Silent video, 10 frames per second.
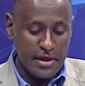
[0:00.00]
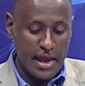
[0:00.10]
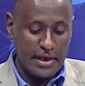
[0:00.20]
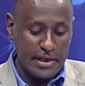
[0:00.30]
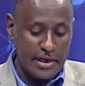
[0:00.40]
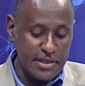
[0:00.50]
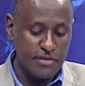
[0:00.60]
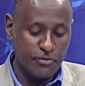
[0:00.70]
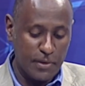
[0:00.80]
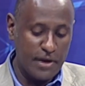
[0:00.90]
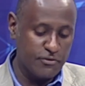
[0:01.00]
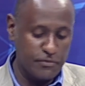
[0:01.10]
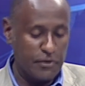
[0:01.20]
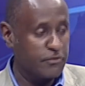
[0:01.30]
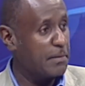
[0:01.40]
and illicit
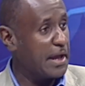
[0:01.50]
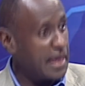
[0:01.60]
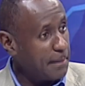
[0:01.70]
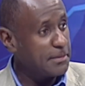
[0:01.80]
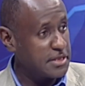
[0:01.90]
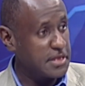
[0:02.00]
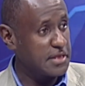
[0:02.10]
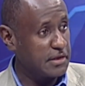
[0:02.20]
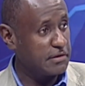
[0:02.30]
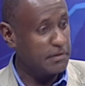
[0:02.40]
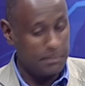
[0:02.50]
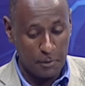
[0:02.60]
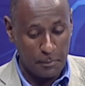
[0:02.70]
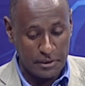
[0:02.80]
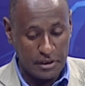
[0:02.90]
transfers by embassies and
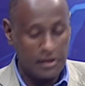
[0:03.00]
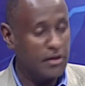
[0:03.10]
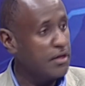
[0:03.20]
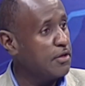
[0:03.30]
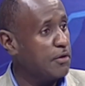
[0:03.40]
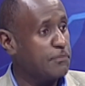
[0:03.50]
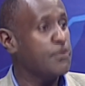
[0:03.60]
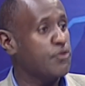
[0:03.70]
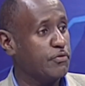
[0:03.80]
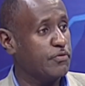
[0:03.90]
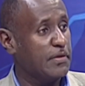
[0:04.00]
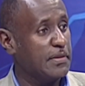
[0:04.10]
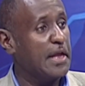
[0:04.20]
diplomatic officials.